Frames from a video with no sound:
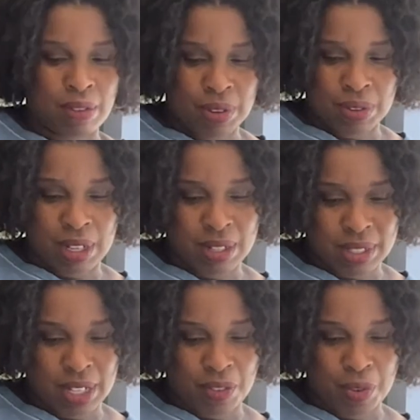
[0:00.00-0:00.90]
I wrote down
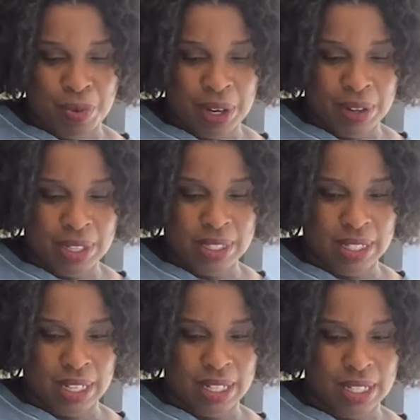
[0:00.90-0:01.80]
self awareness
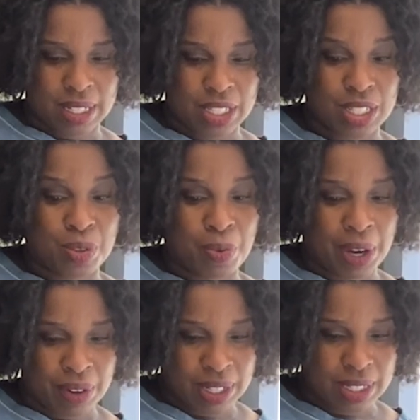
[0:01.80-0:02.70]
and just
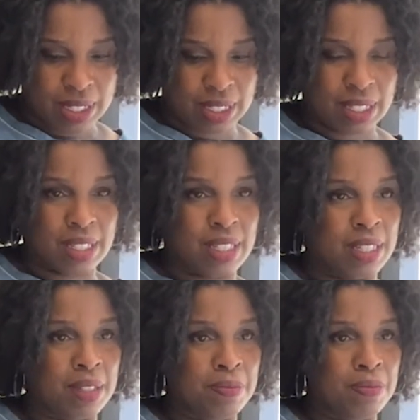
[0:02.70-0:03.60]
awareness and
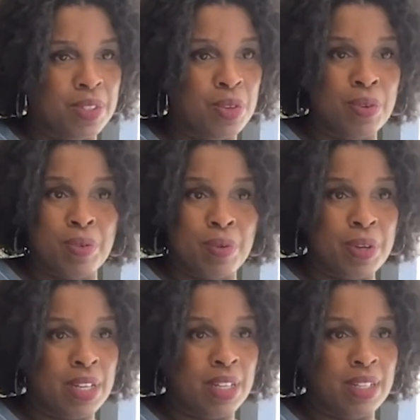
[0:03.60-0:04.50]
um, doing what
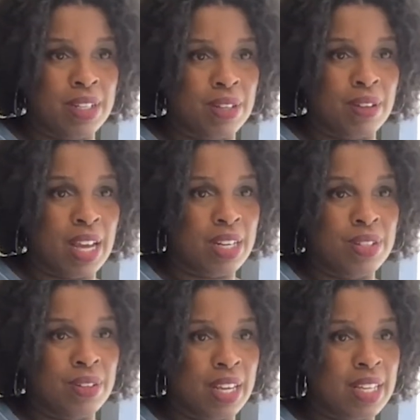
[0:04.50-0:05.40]
we, you know, got to
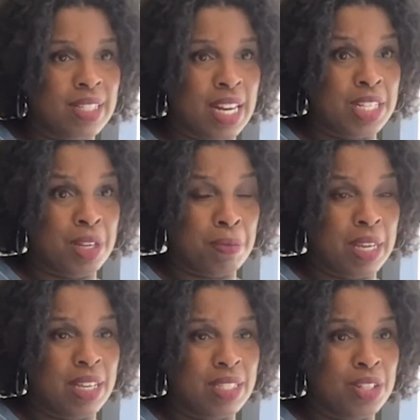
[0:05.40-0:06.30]
do. Like I said, I took my
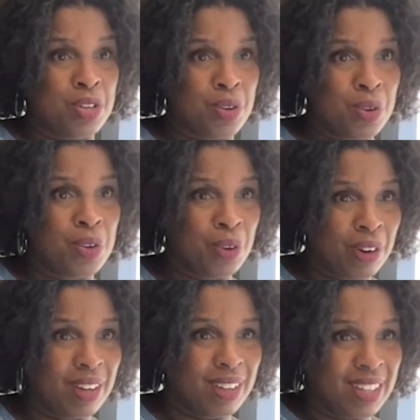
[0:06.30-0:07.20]
kids to New
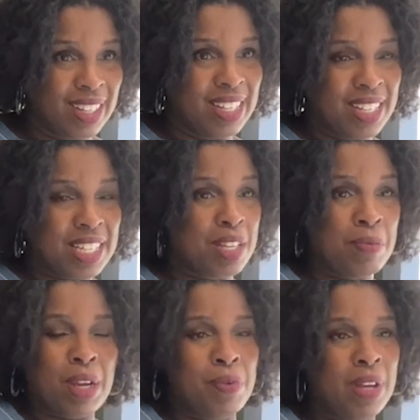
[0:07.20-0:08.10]
York because
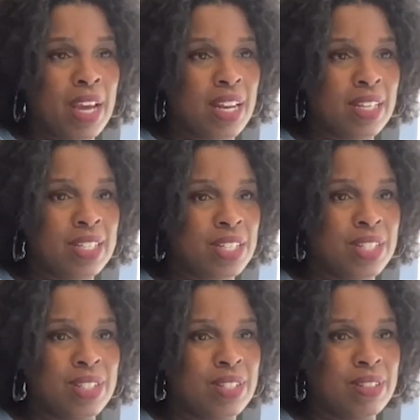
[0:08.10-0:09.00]
I'm like, we got to
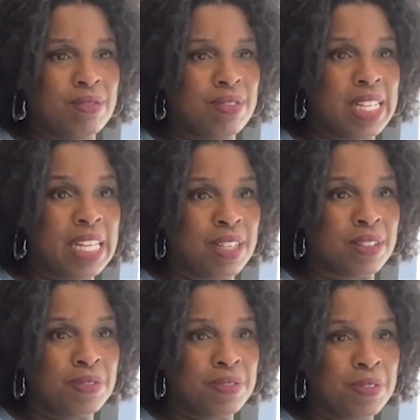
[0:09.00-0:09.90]
just
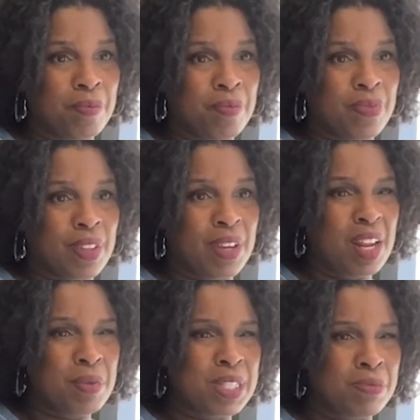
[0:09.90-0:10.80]
live. Yeah.
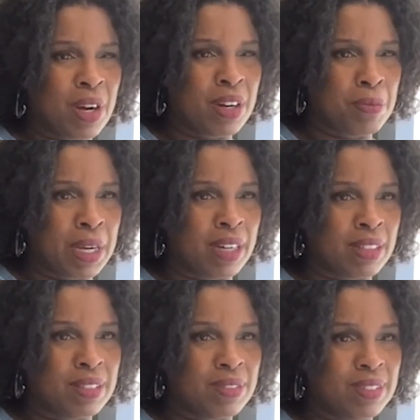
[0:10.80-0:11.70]
Got to be smart
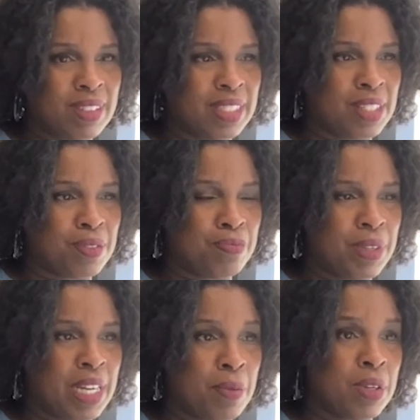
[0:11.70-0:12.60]
about, yeah. you know,
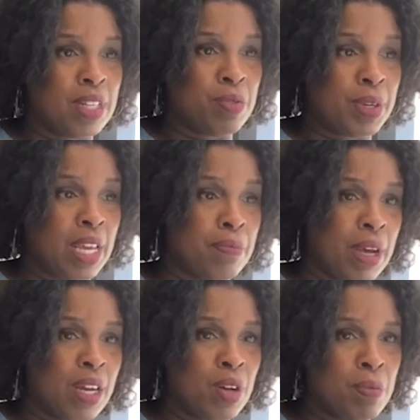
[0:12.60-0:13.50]
being able to live when we get
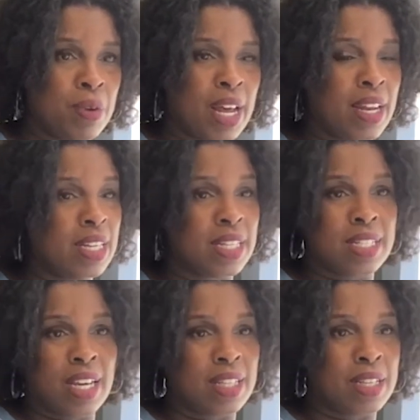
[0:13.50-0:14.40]
back home. But I need to
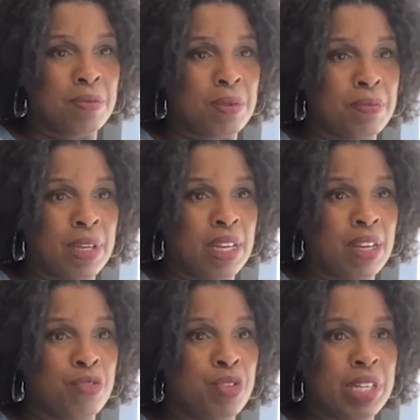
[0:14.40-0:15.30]
take them and
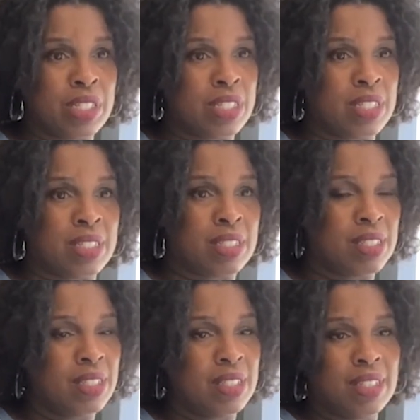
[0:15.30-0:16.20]
be enriched and.
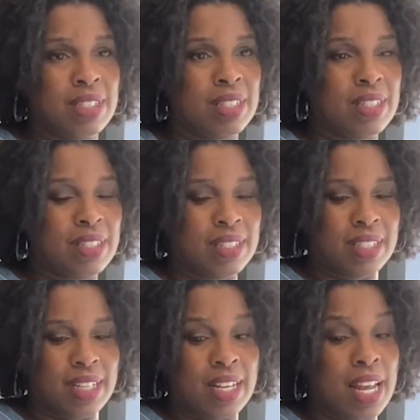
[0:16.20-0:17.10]
Yeah.
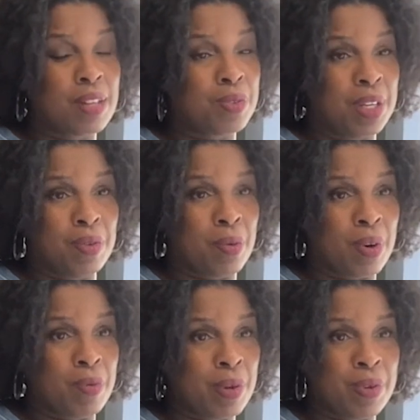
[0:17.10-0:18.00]
And that's what he would
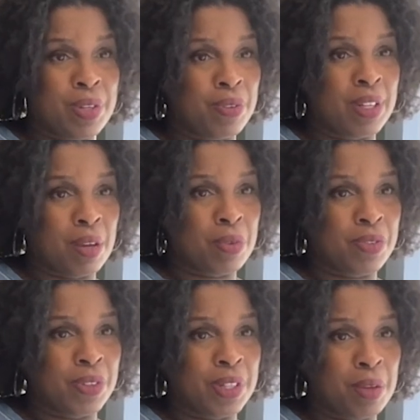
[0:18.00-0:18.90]
want. We were doing that
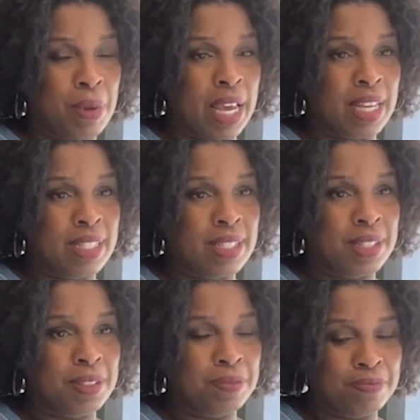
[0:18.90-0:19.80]
before he passed,
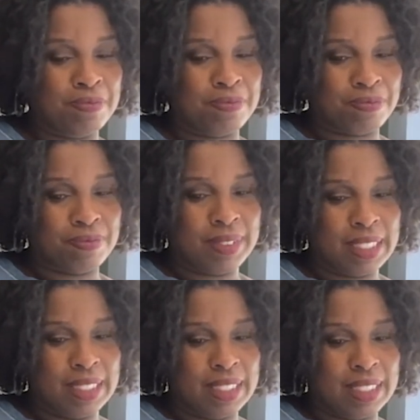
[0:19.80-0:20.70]
so.
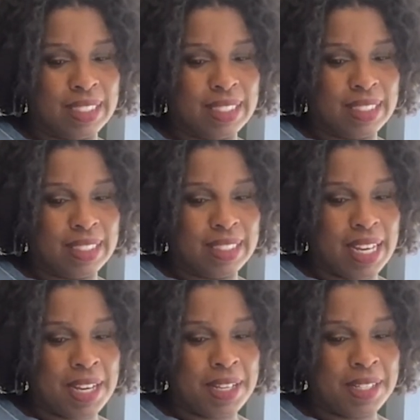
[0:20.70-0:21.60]
Mm.
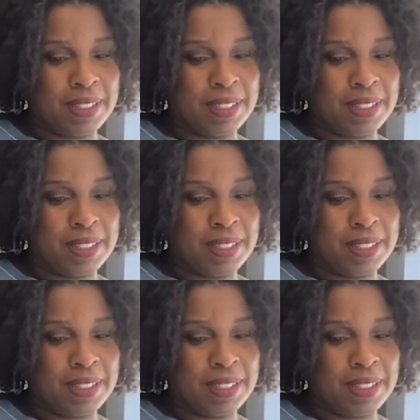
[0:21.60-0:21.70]
Yeah.